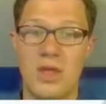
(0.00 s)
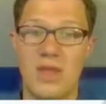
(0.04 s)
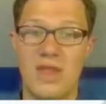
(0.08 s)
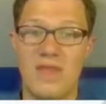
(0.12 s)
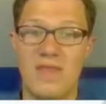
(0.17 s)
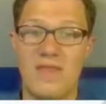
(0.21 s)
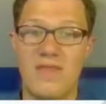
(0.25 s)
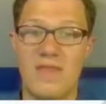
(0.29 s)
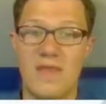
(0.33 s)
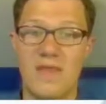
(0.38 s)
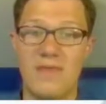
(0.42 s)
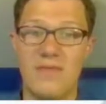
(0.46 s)

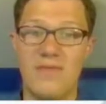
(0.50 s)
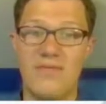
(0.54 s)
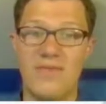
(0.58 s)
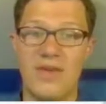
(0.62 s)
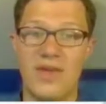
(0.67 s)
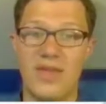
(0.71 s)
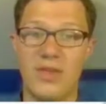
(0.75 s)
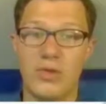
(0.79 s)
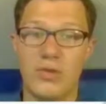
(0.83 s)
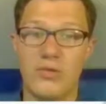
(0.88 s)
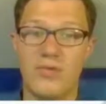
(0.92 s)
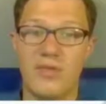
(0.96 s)
Then the
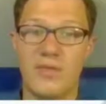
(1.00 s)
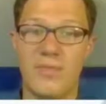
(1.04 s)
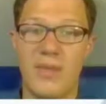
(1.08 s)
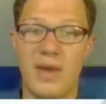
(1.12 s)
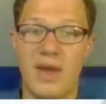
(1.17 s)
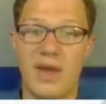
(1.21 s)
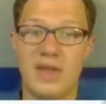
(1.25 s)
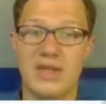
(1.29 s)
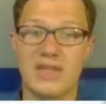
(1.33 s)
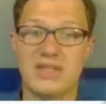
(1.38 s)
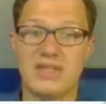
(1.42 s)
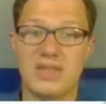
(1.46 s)
value of the
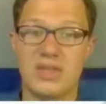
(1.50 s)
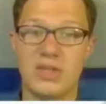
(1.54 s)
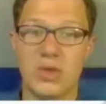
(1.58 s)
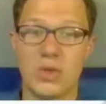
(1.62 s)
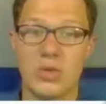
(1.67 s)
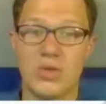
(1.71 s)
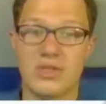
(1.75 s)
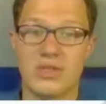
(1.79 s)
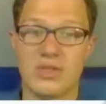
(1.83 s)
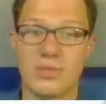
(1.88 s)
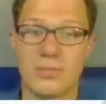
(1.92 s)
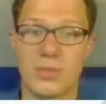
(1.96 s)
bias and noise
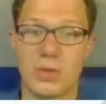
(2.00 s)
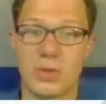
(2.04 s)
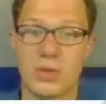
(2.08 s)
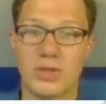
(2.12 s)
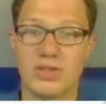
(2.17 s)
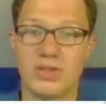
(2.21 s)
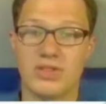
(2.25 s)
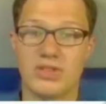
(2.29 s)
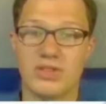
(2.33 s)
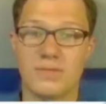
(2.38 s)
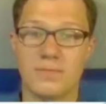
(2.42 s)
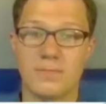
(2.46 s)

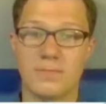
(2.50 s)
components.